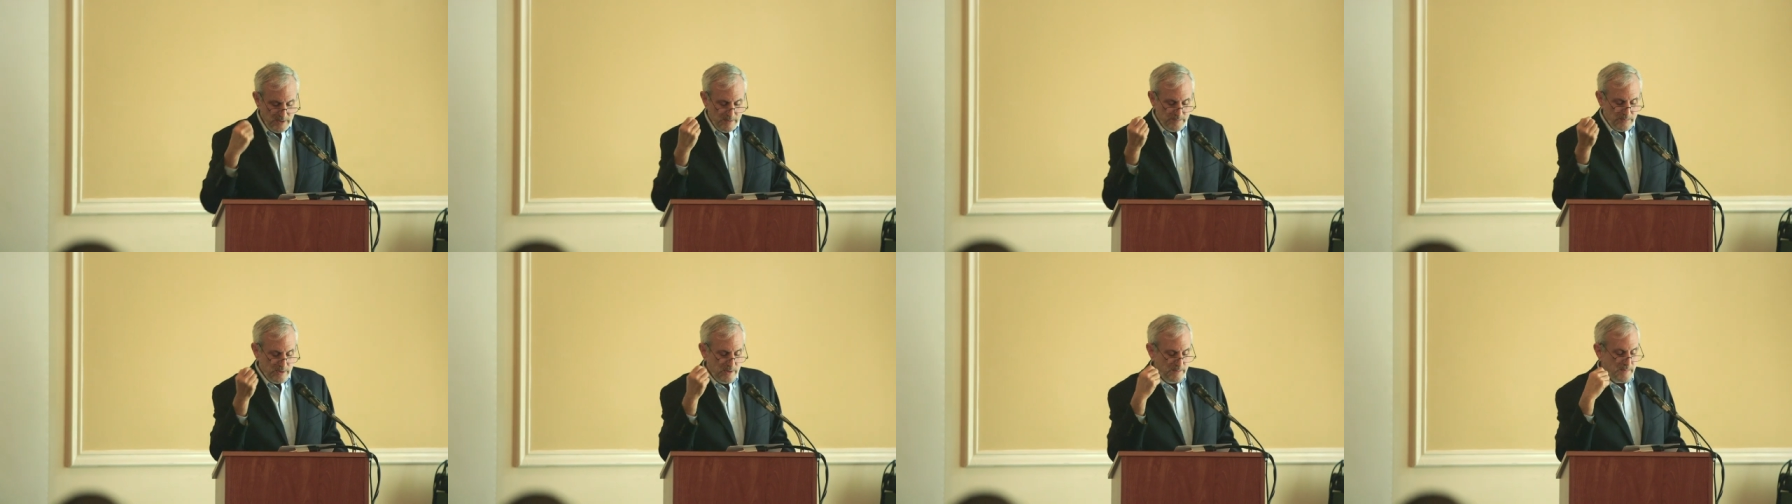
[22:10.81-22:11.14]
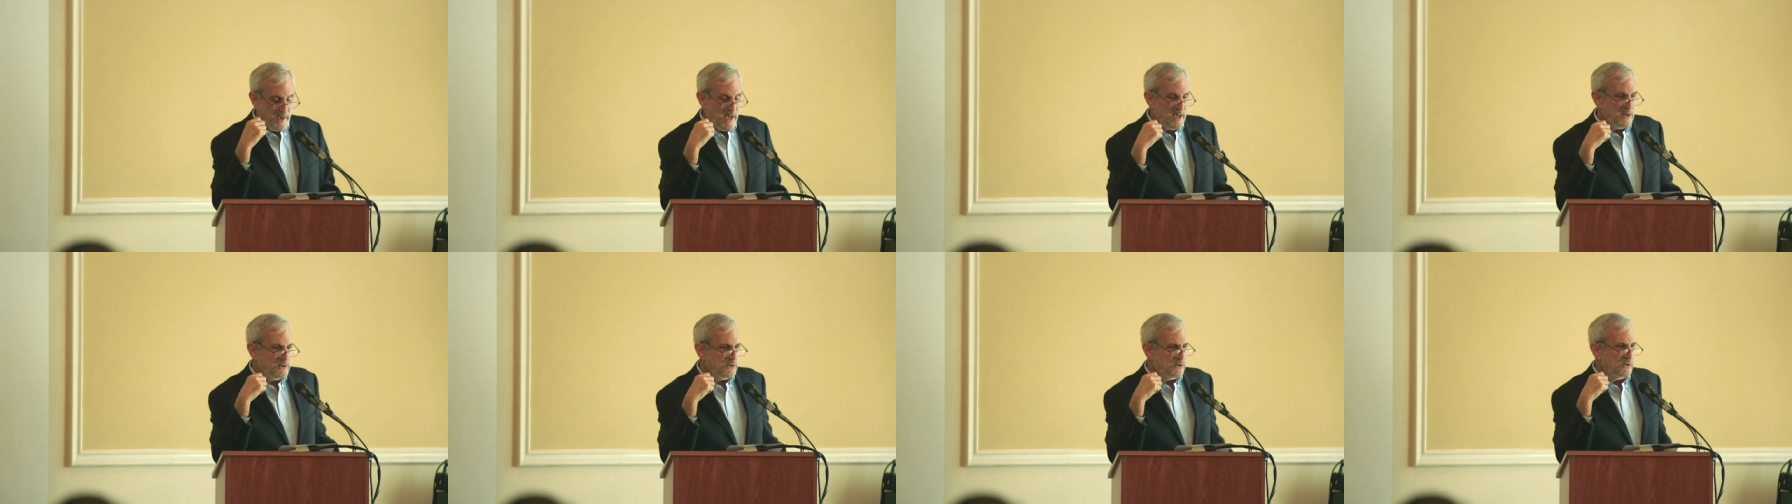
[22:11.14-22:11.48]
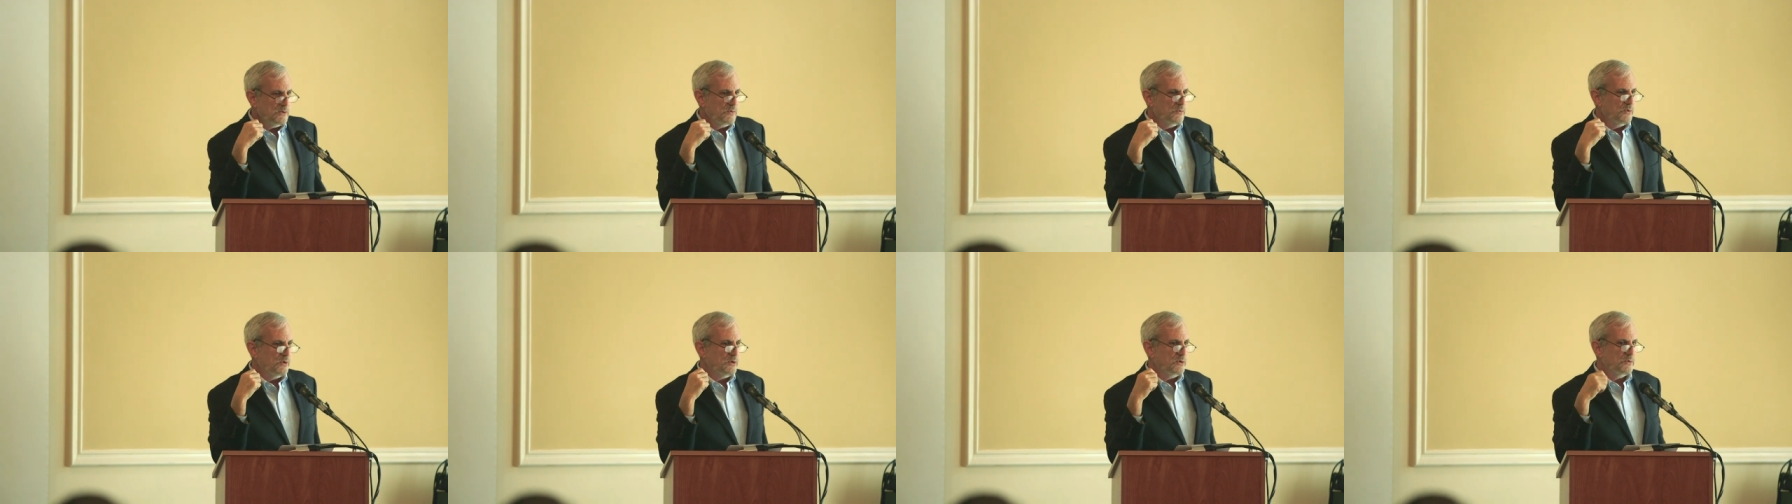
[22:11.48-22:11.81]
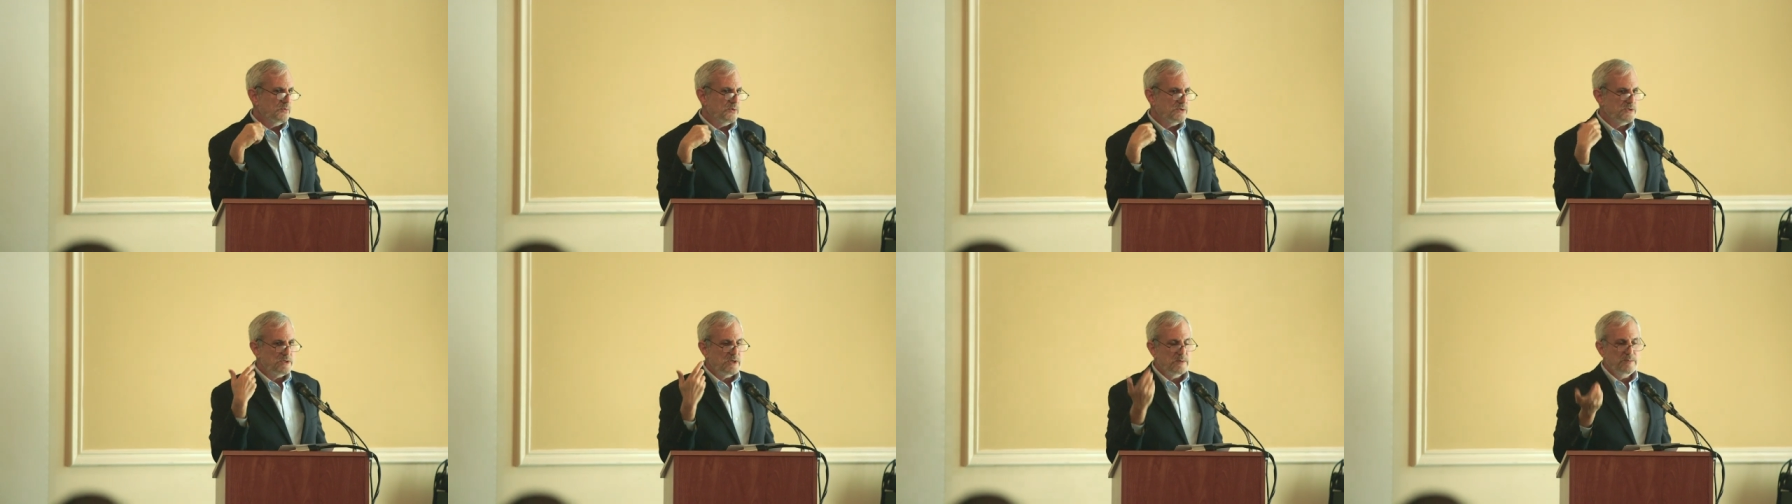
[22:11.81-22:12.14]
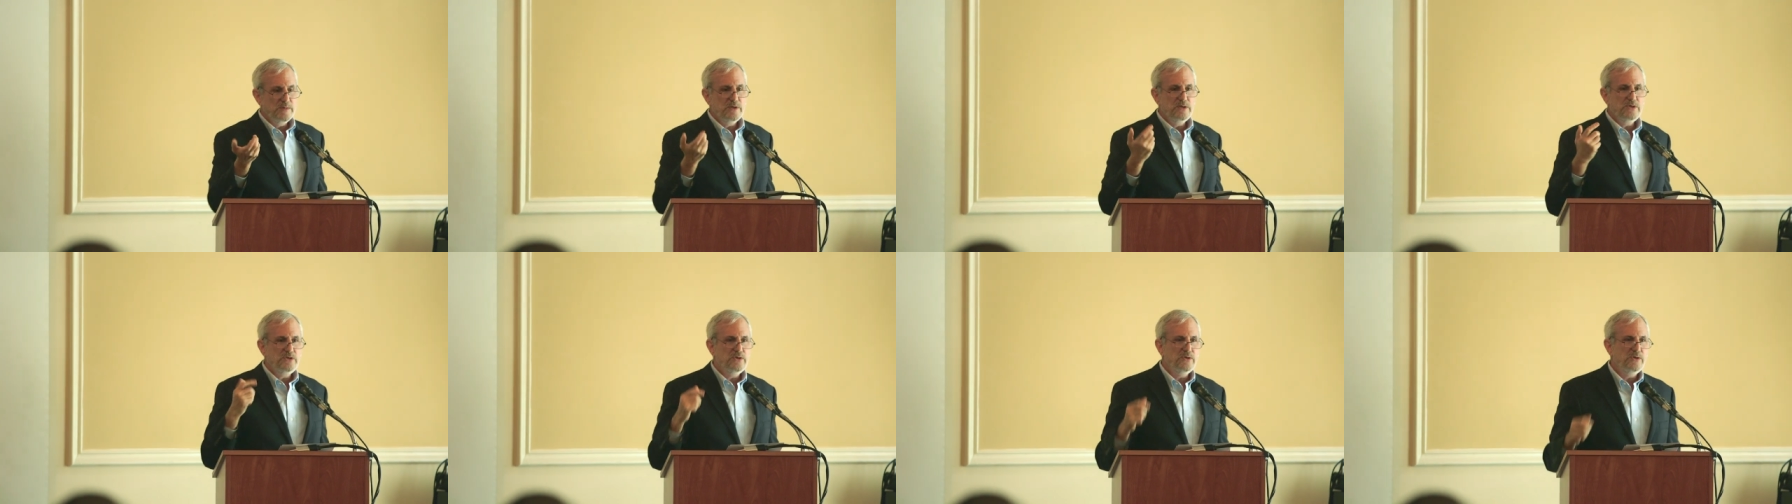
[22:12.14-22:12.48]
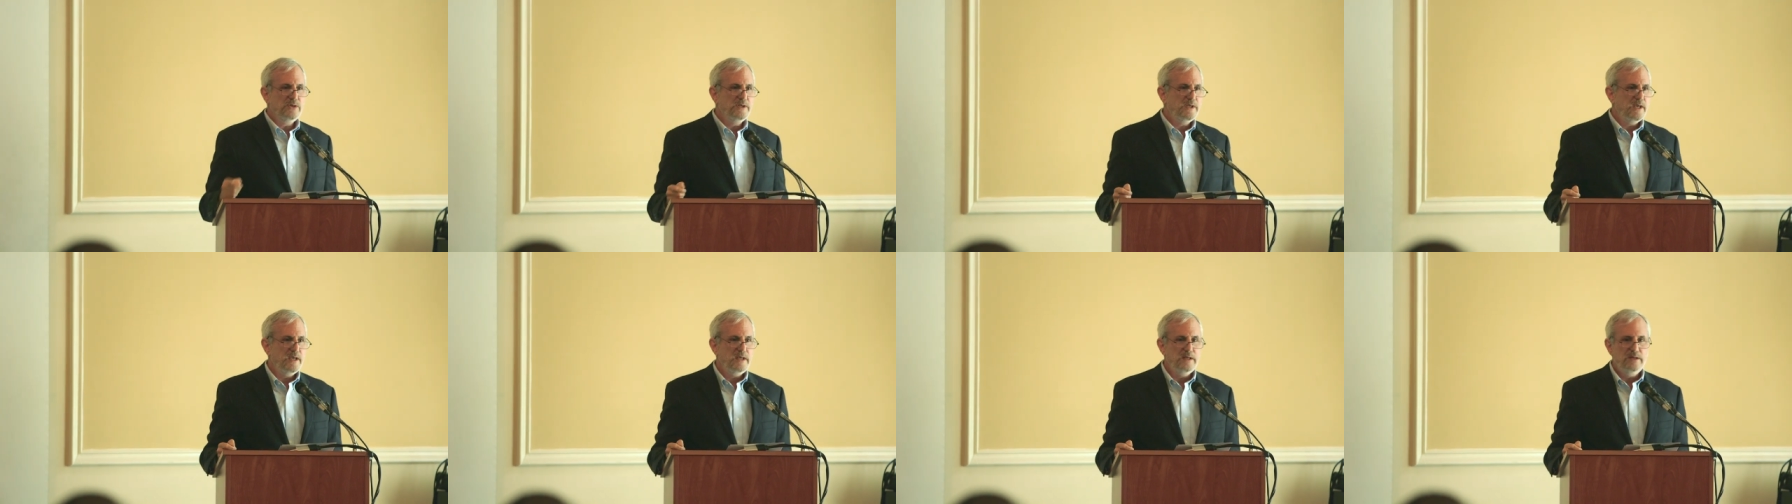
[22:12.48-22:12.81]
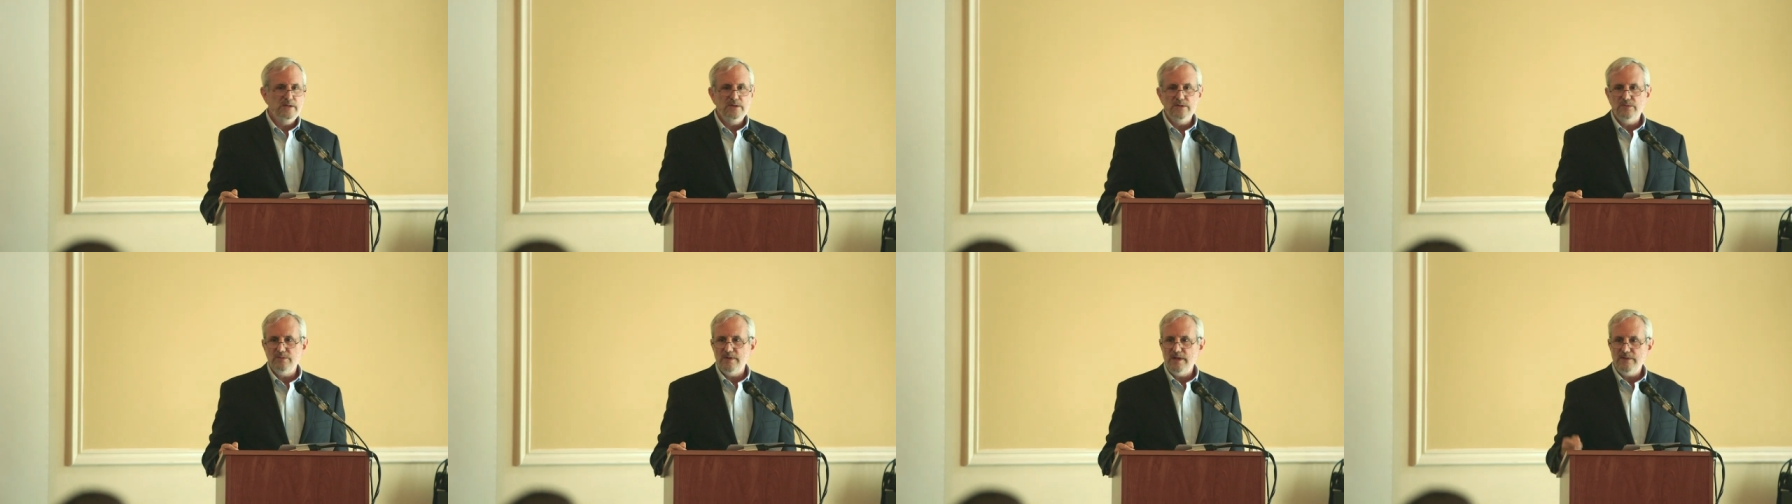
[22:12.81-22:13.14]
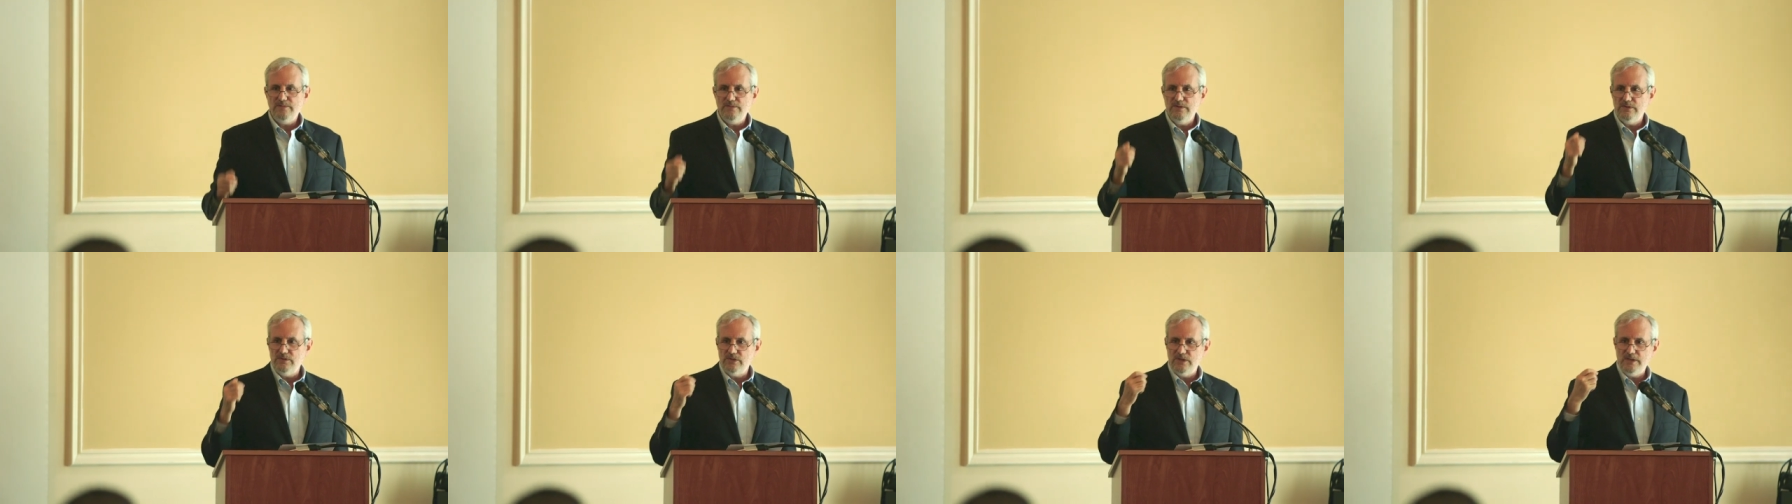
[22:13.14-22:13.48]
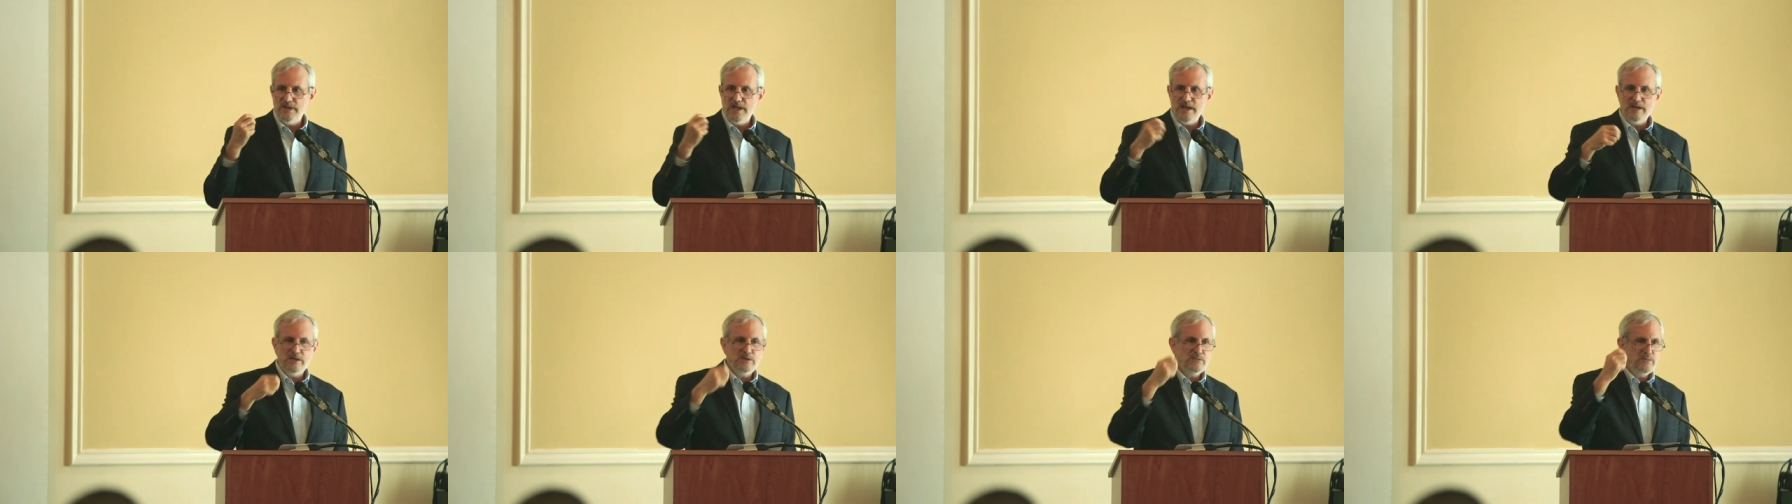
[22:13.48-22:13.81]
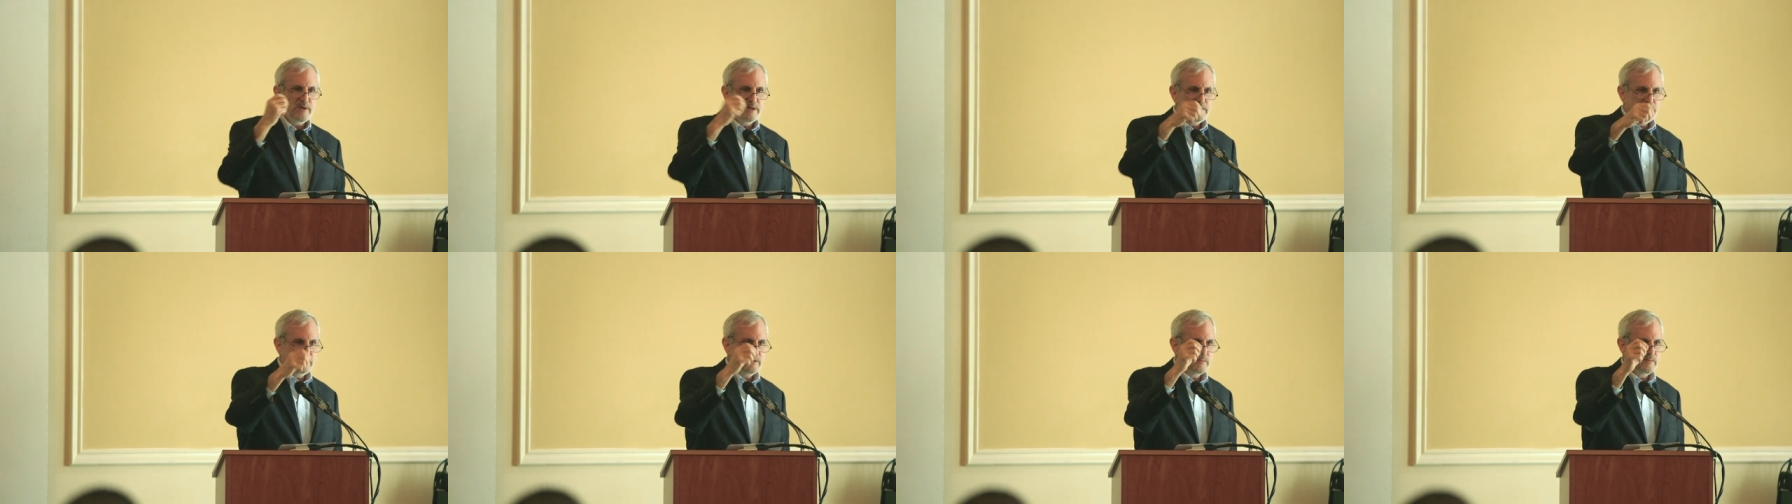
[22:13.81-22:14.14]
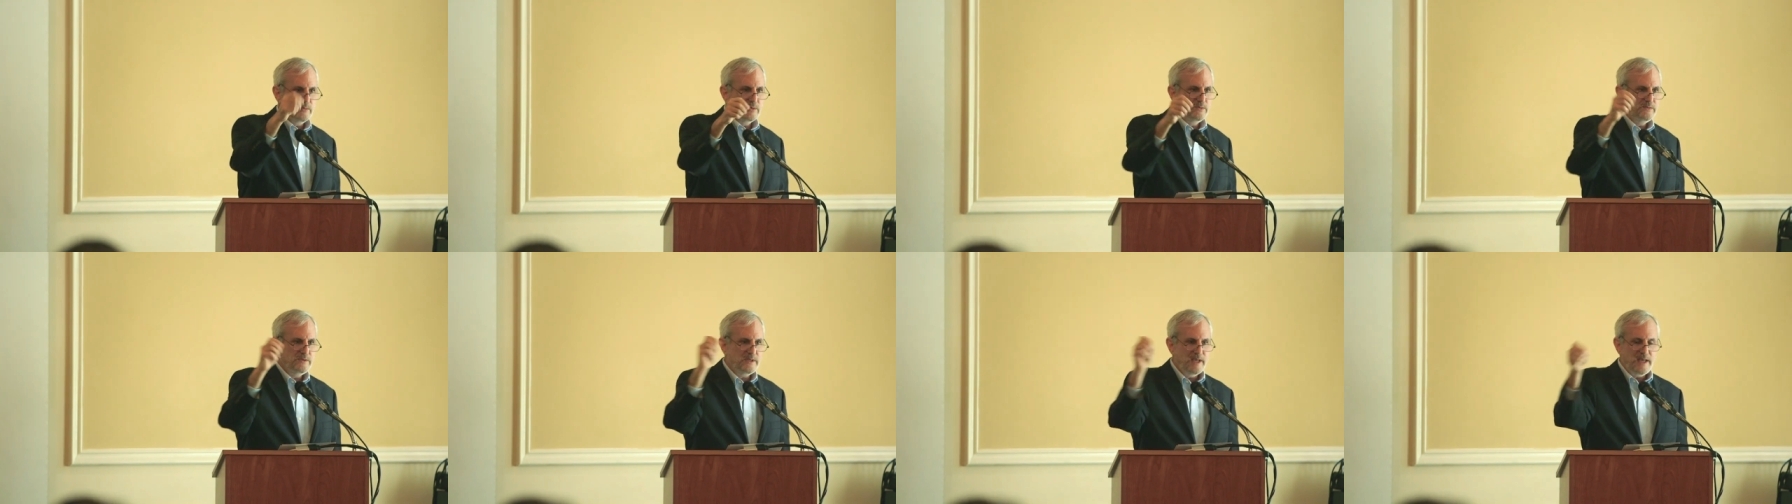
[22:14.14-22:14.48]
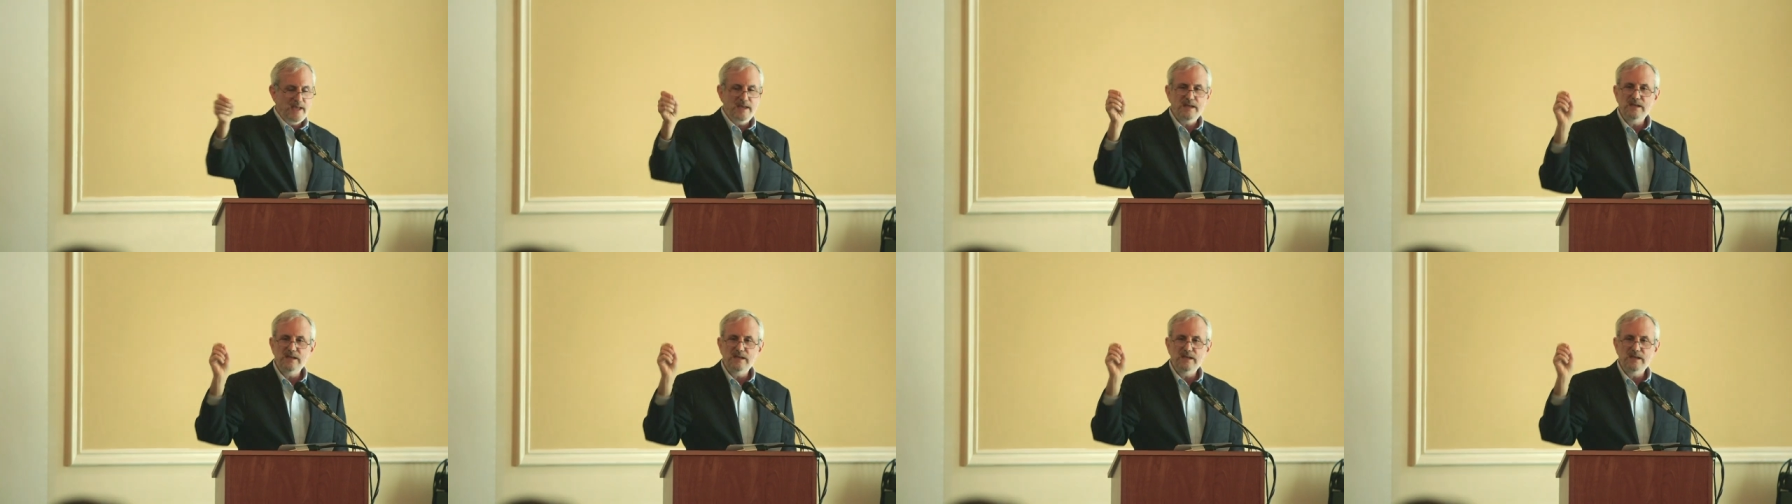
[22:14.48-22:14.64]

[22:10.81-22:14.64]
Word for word: But imagine a world where someone adjudicated a refugee had a right to move to